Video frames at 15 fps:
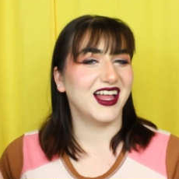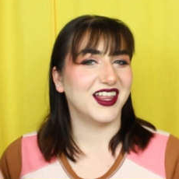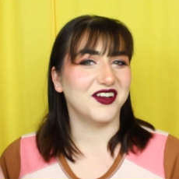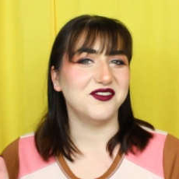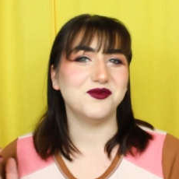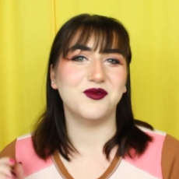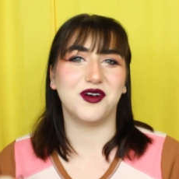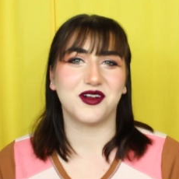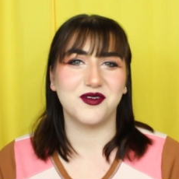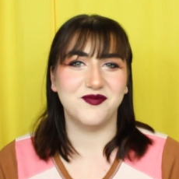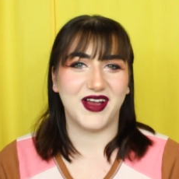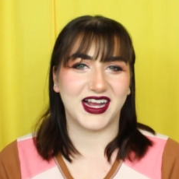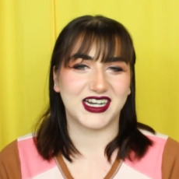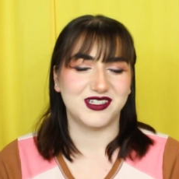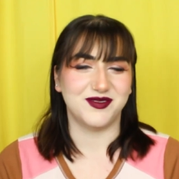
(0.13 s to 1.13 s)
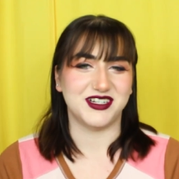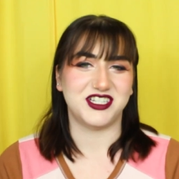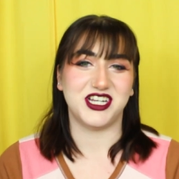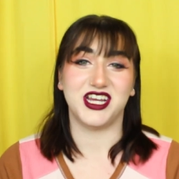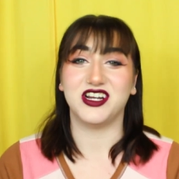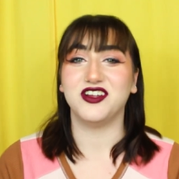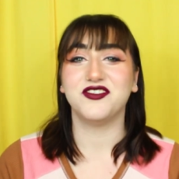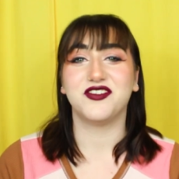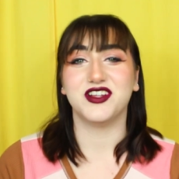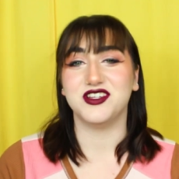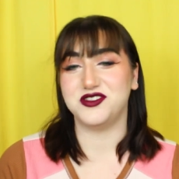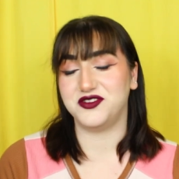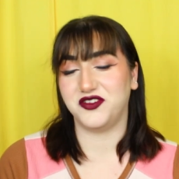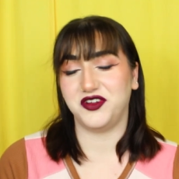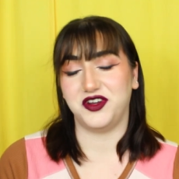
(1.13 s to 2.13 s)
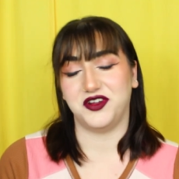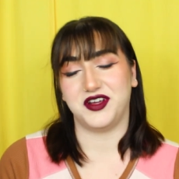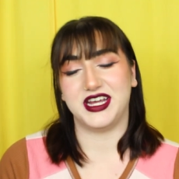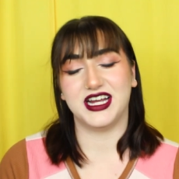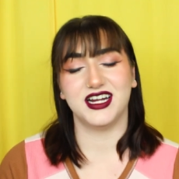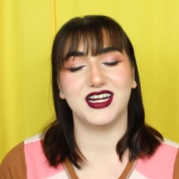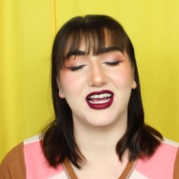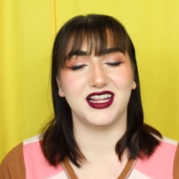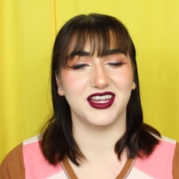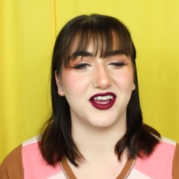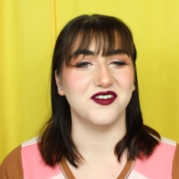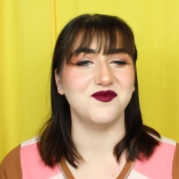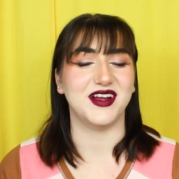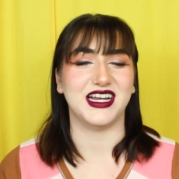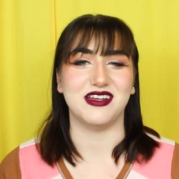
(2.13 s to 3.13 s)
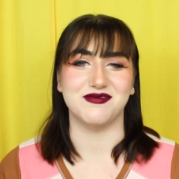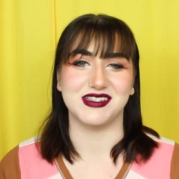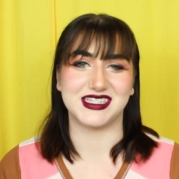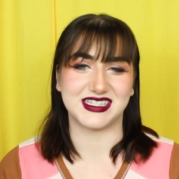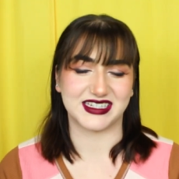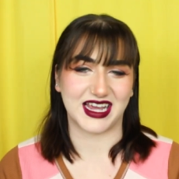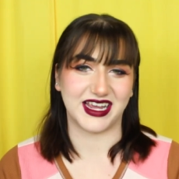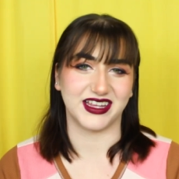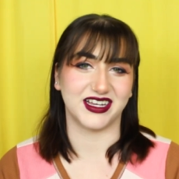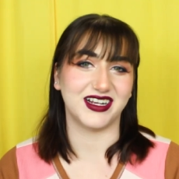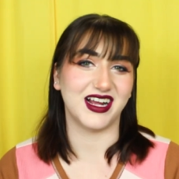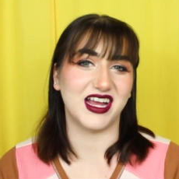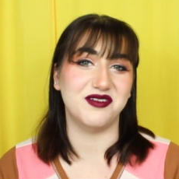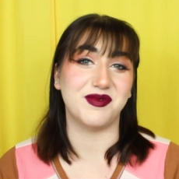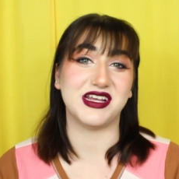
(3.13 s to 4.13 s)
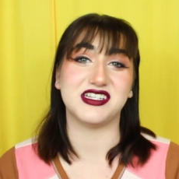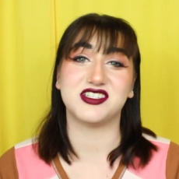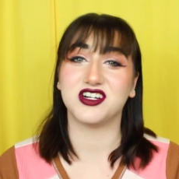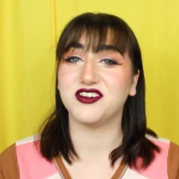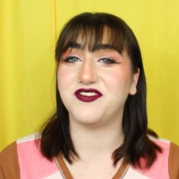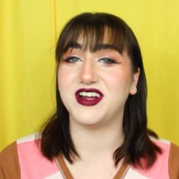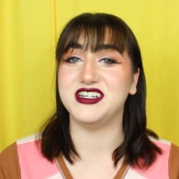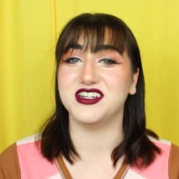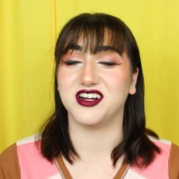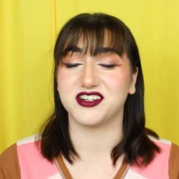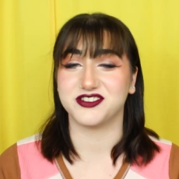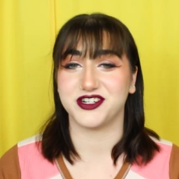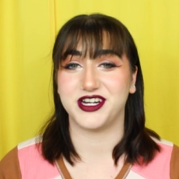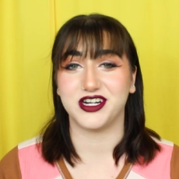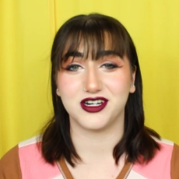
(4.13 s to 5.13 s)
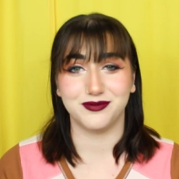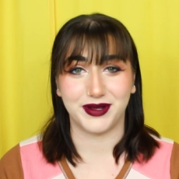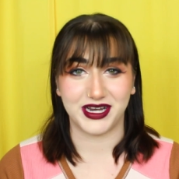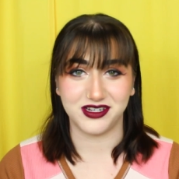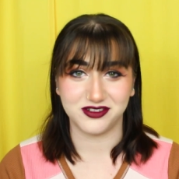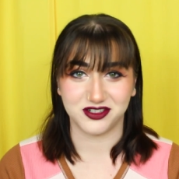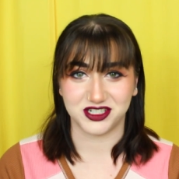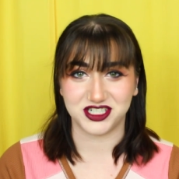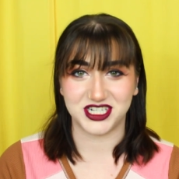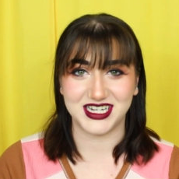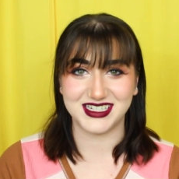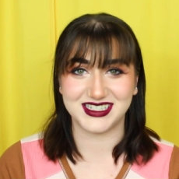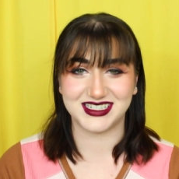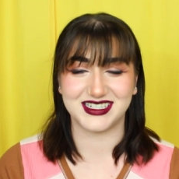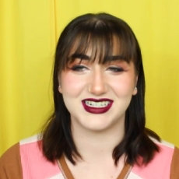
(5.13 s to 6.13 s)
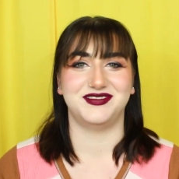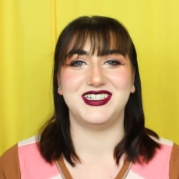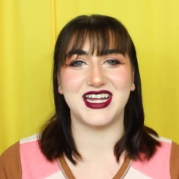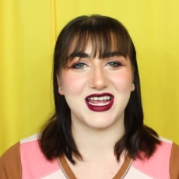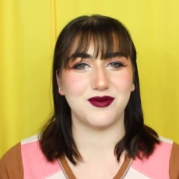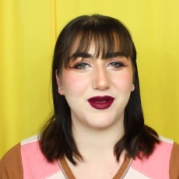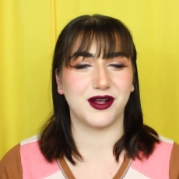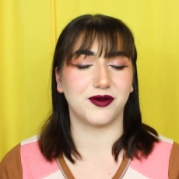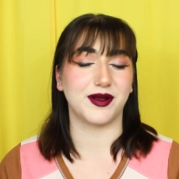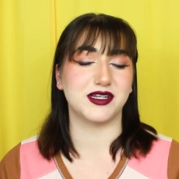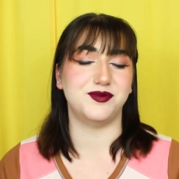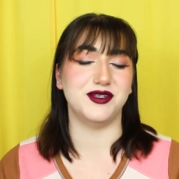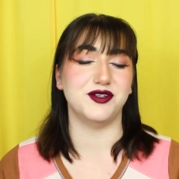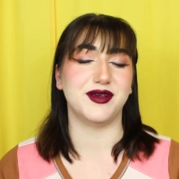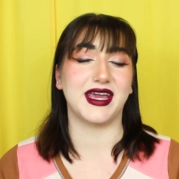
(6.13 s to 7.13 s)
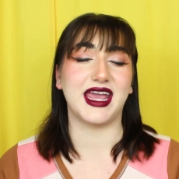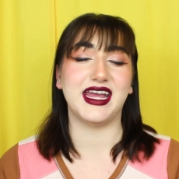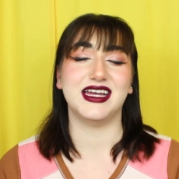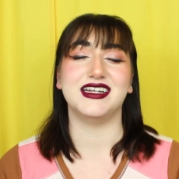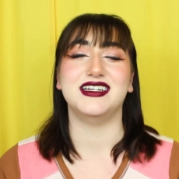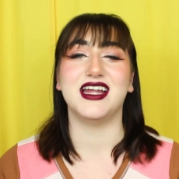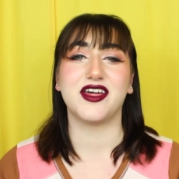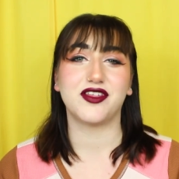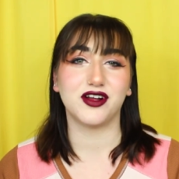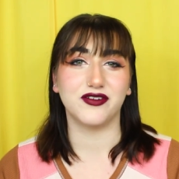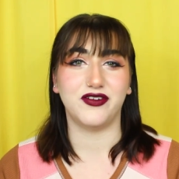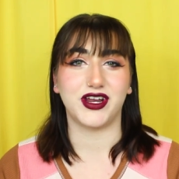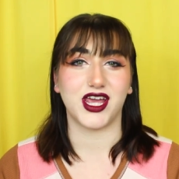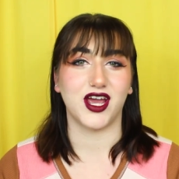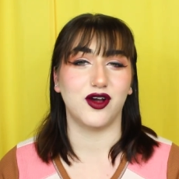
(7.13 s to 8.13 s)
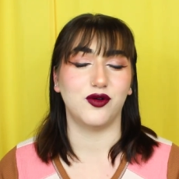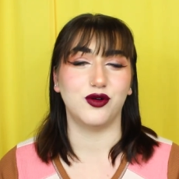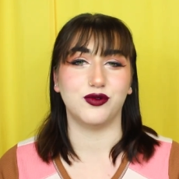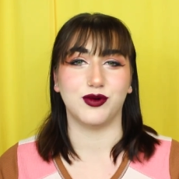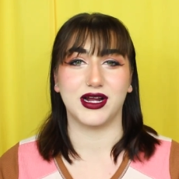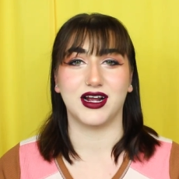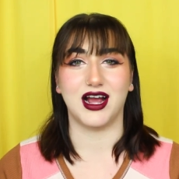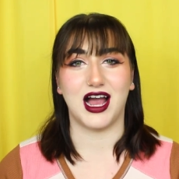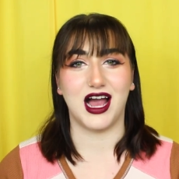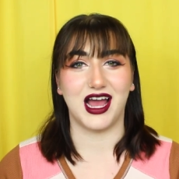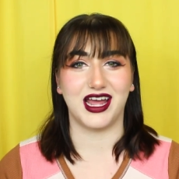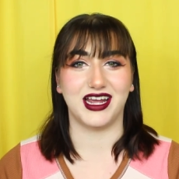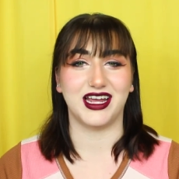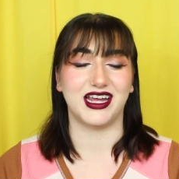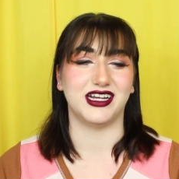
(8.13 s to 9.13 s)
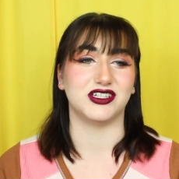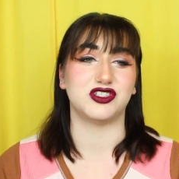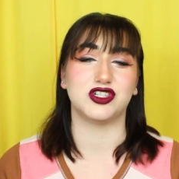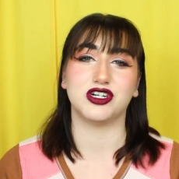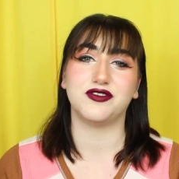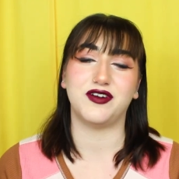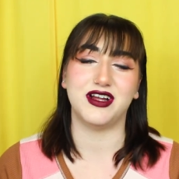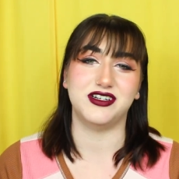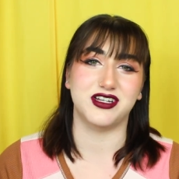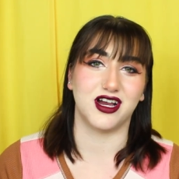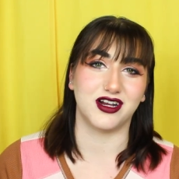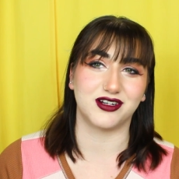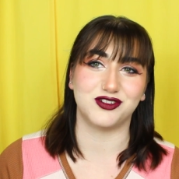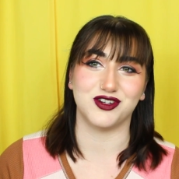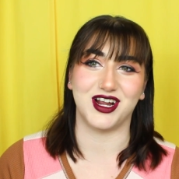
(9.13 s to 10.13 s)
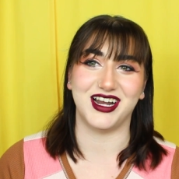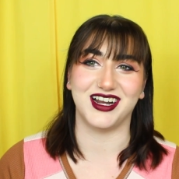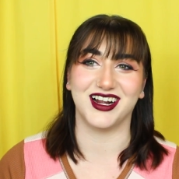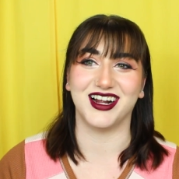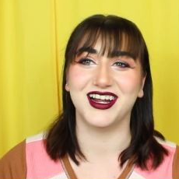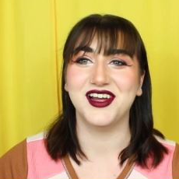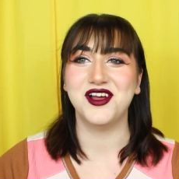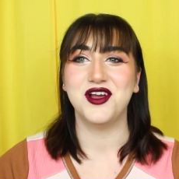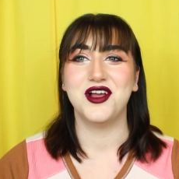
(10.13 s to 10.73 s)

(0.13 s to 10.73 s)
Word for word: Hello and welcome back to my channel. For those of you new here, hello, my name is Skylar. I'm a certified dog trainer and pet nutritionist. Today we are going to be doing another video where I, a certified dog trainer,